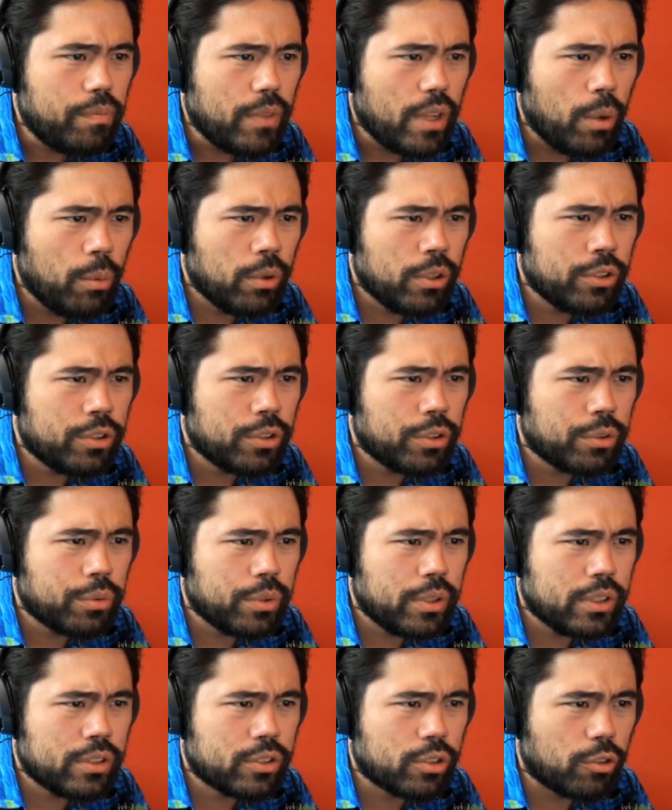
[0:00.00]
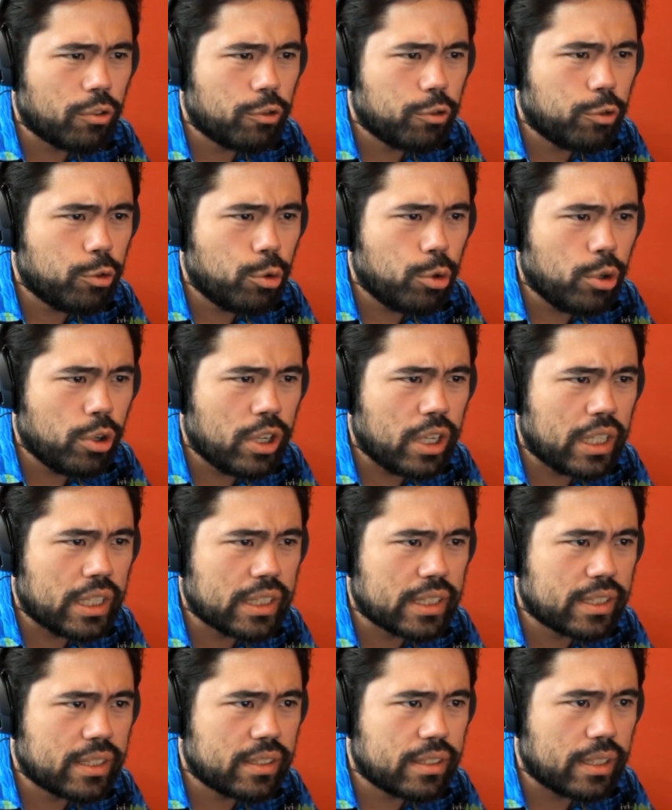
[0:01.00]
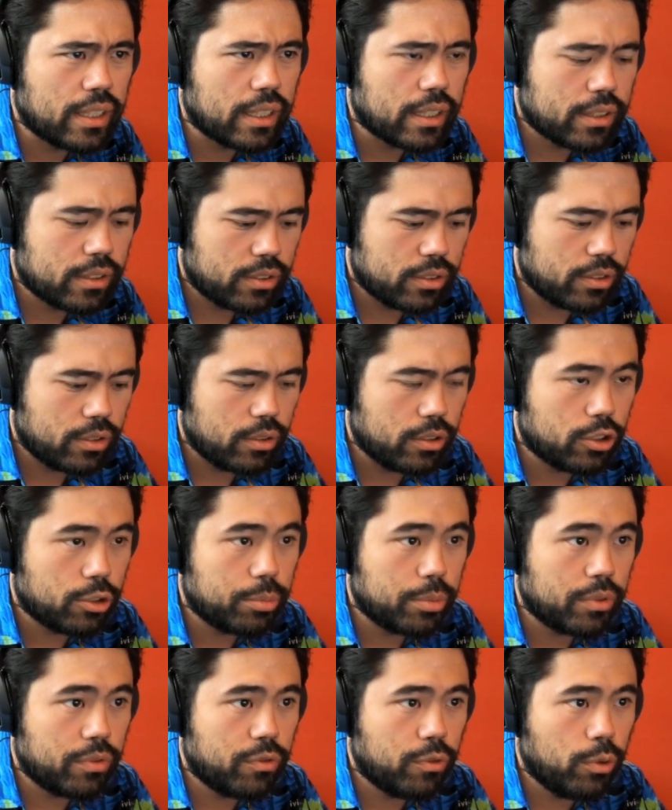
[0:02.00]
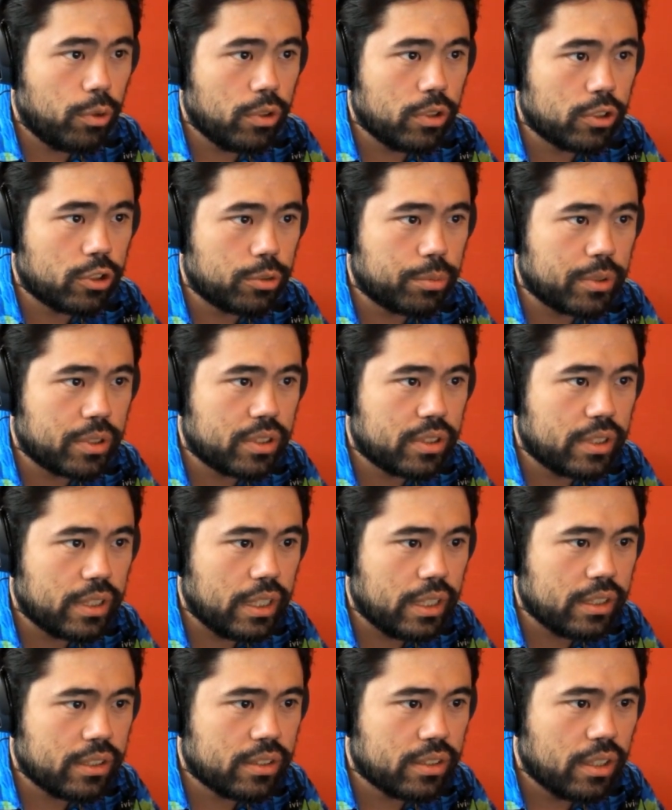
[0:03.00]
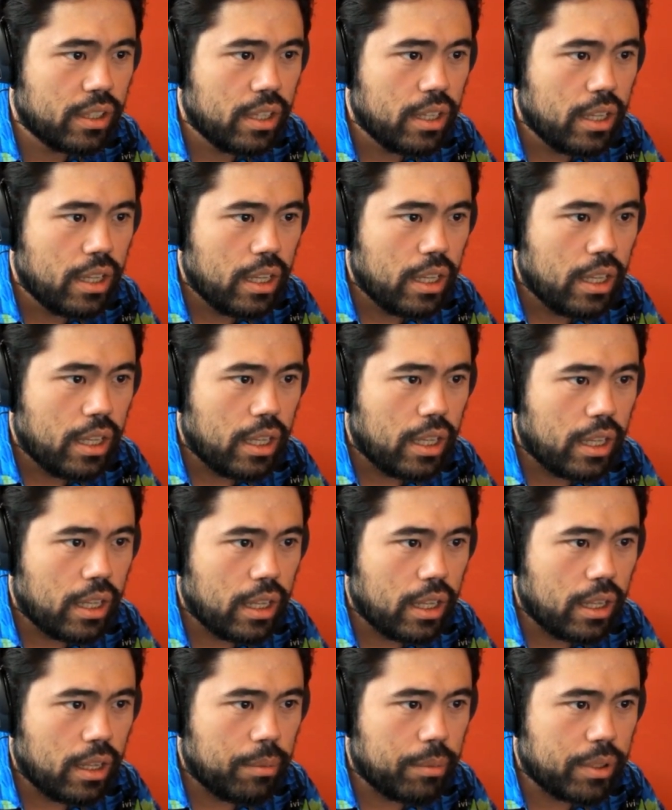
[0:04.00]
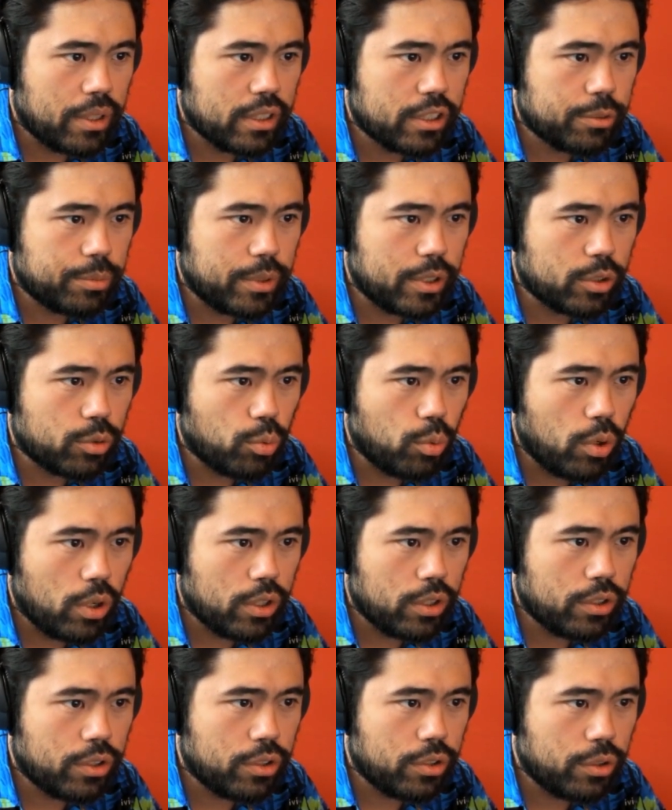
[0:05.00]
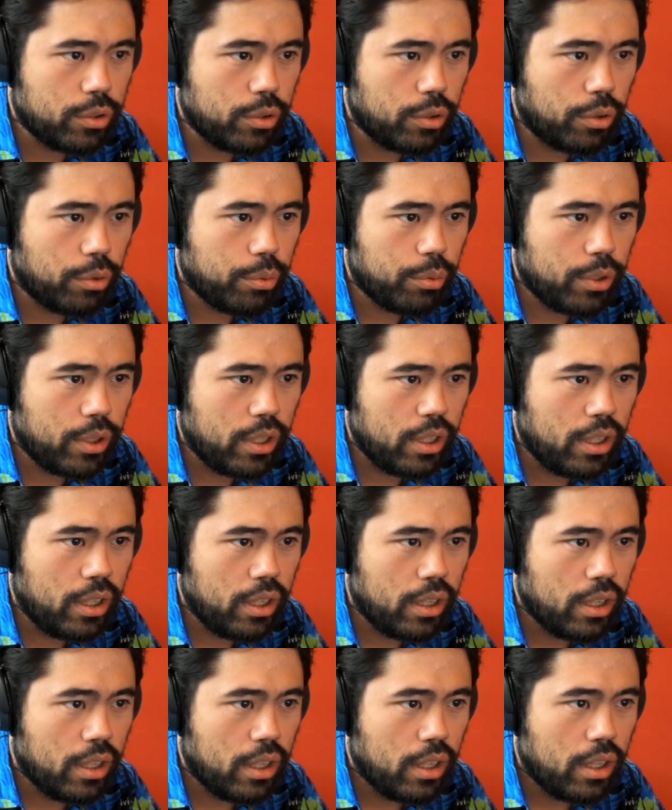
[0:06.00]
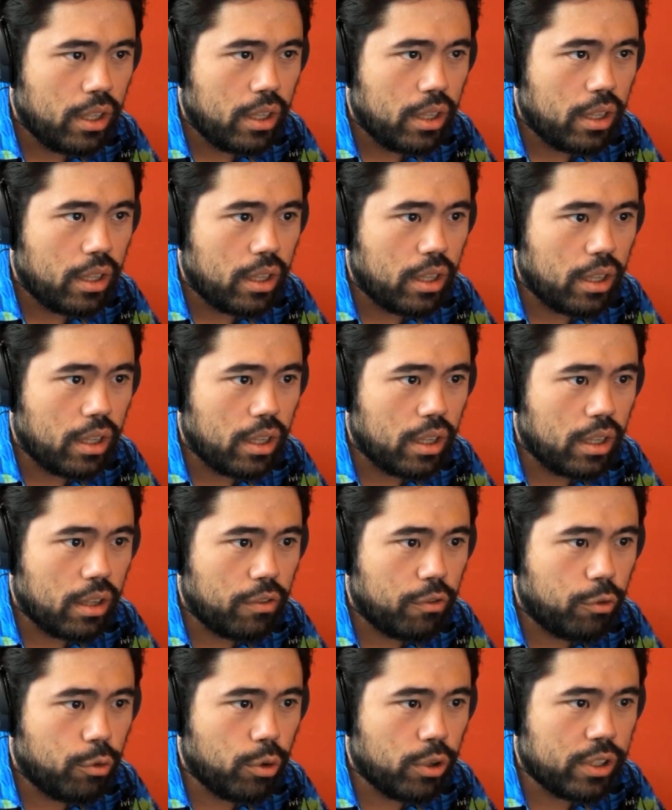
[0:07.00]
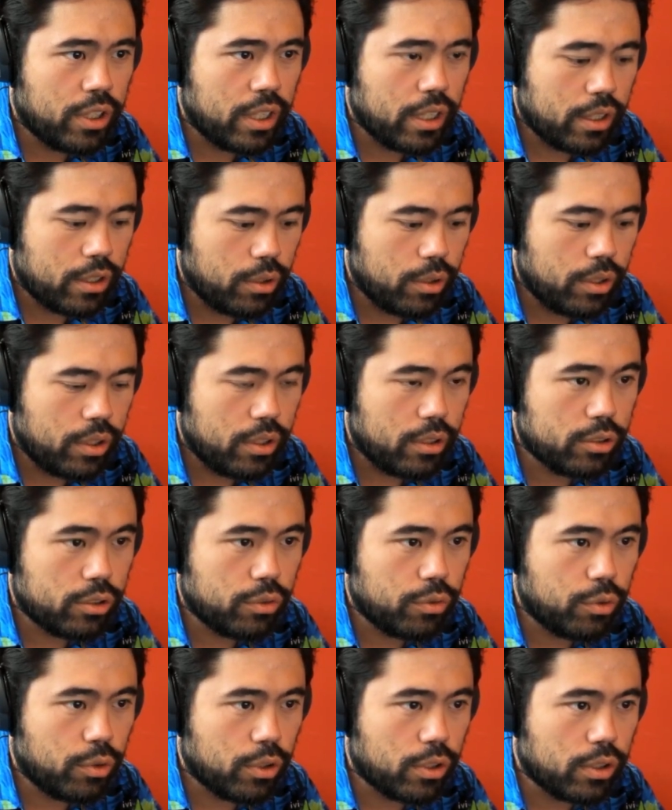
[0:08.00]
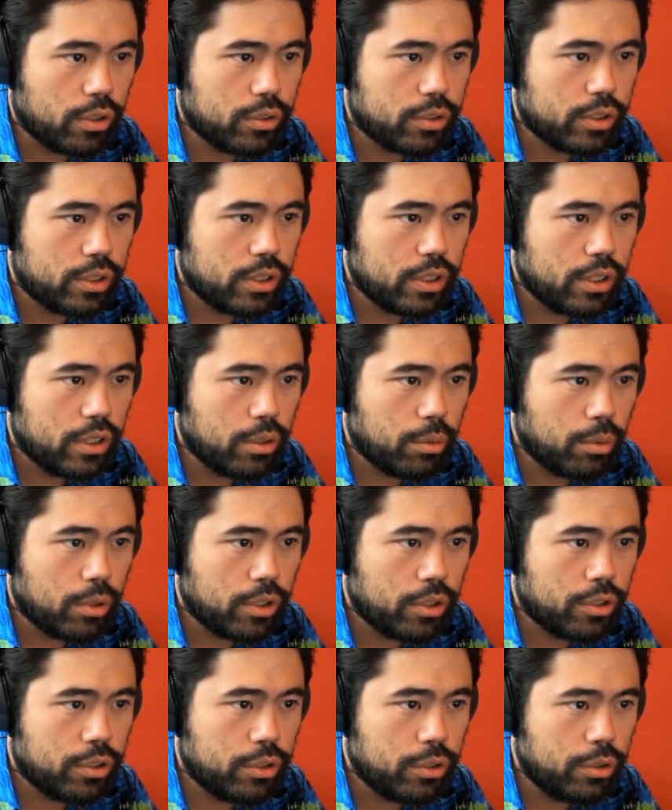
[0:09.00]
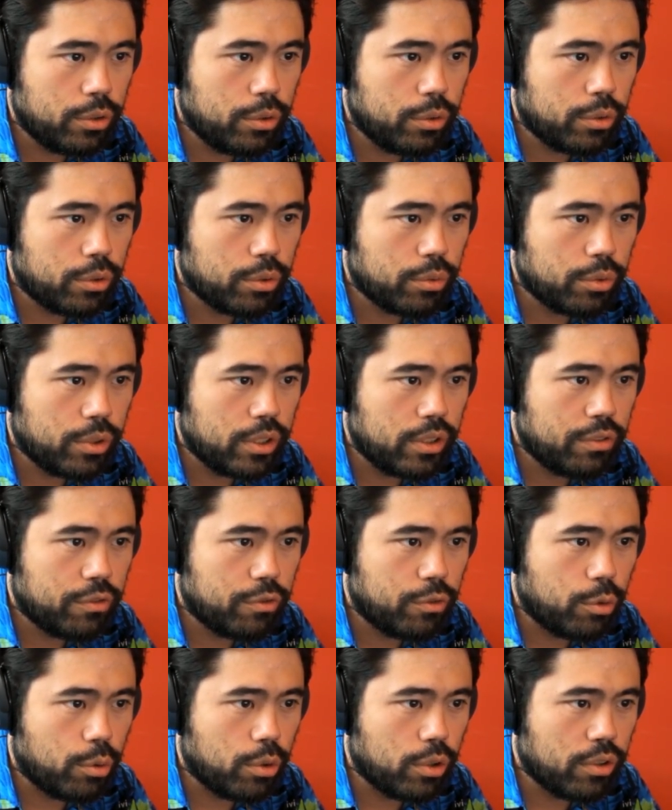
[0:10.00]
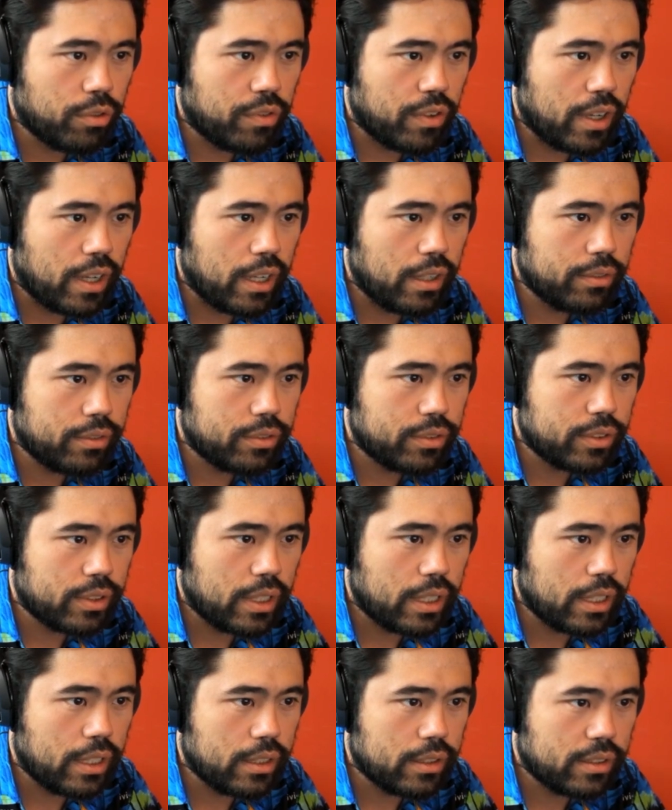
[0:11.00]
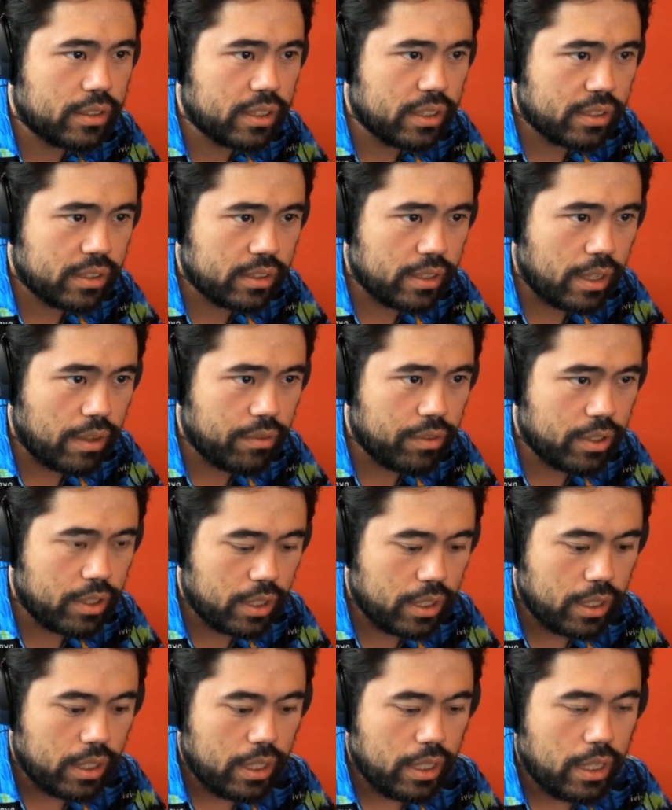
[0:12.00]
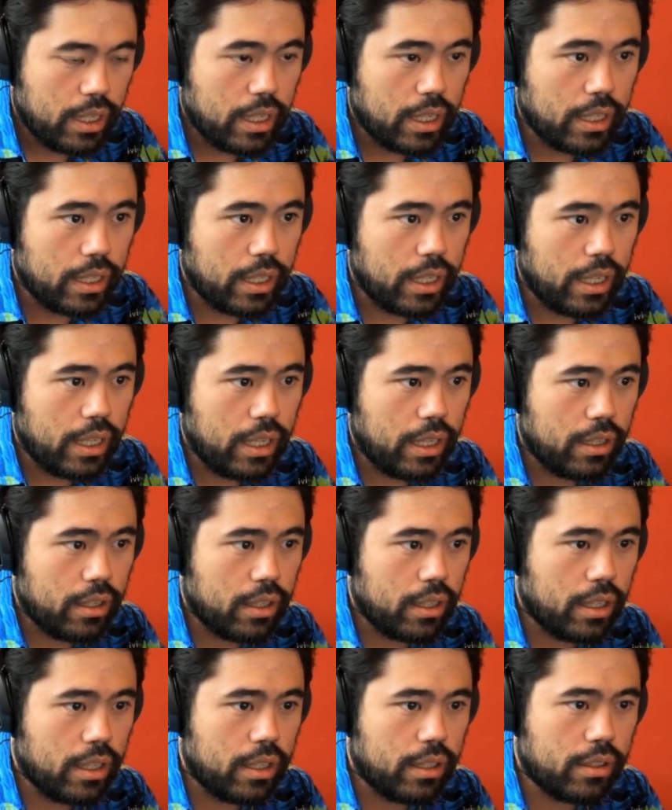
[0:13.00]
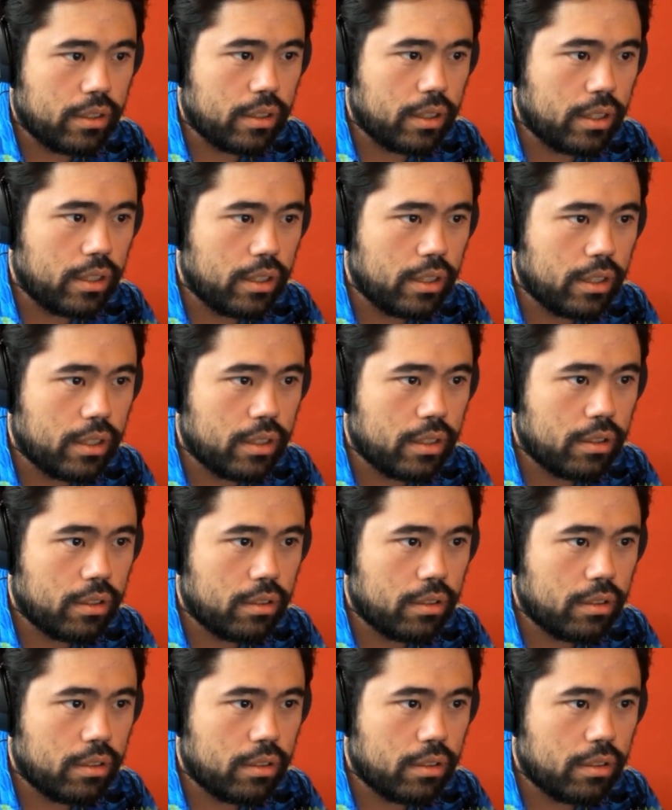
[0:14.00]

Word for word: one, two, three. So four and six. So this should be four. This should be six. Um, and this means one, two, three. Uh, four can't go here, so four goes here. One, two, three, four, five, and six, seven, and eight. And I think